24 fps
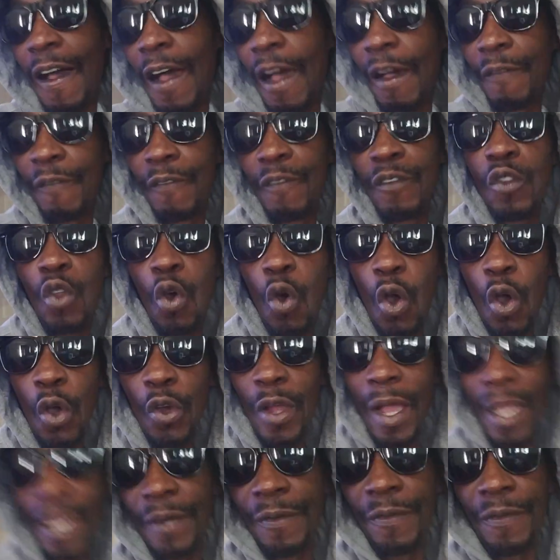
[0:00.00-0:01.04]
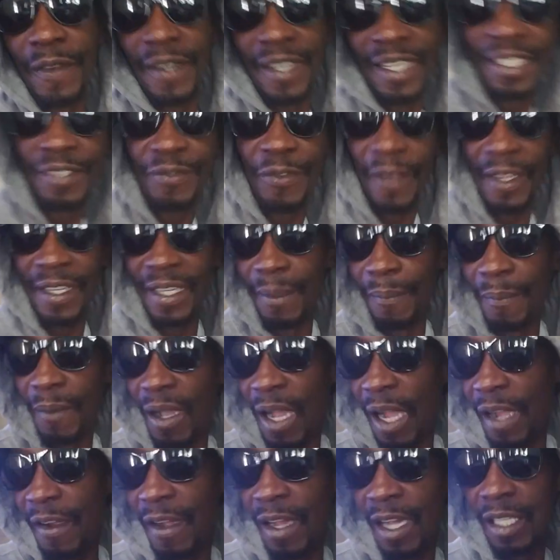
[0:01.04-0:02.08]
have no right to defend him
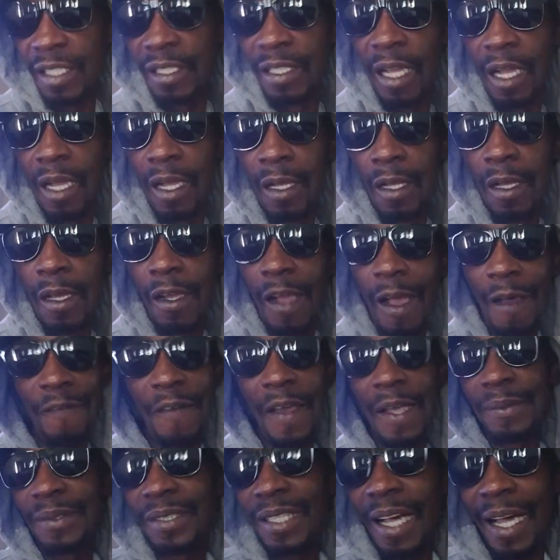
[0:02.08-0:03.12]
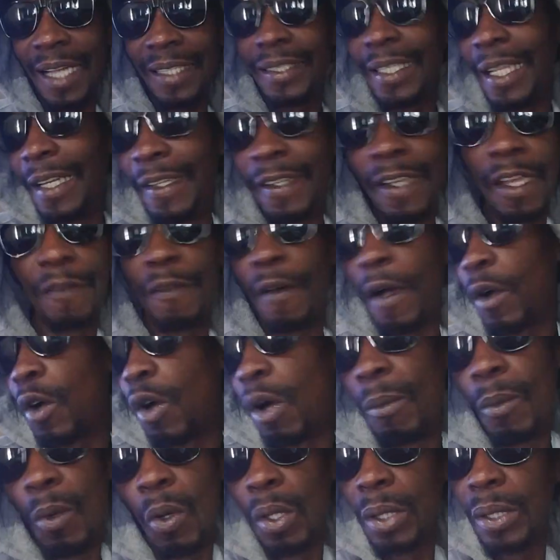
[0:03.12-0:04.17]
character. Because Vybz Kartel never
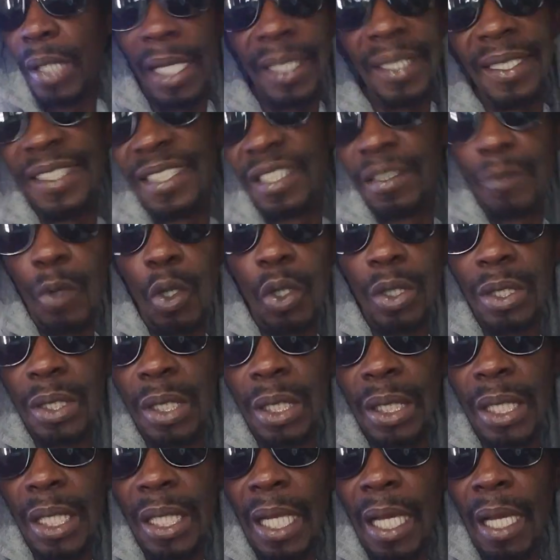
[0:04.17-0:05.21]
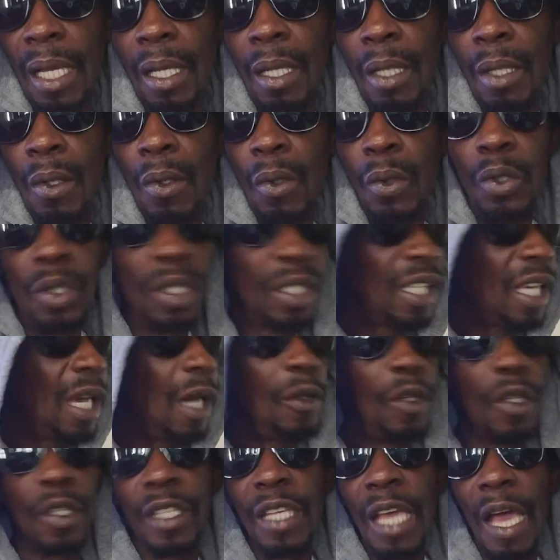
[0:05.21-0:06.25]
come out of this bounty killer. You
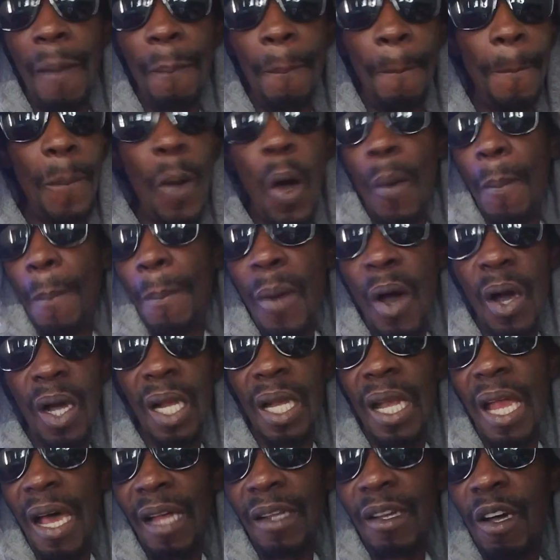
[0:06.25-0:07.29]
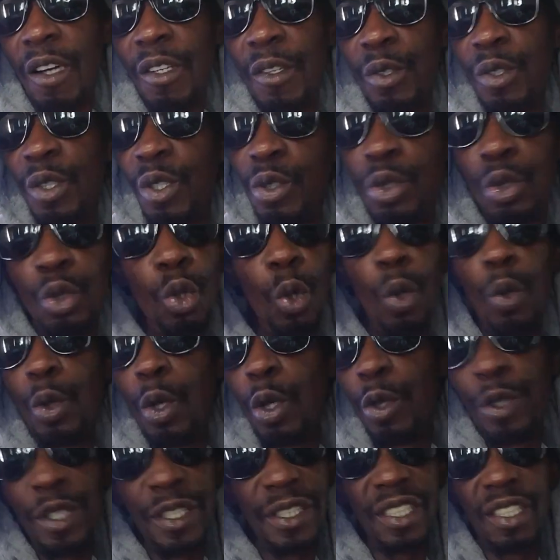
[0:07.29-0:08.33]
know, bumbo clock, do no
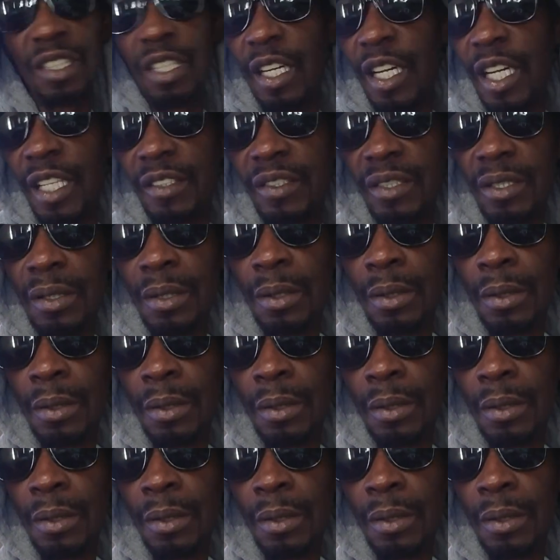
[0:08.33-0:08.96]
research.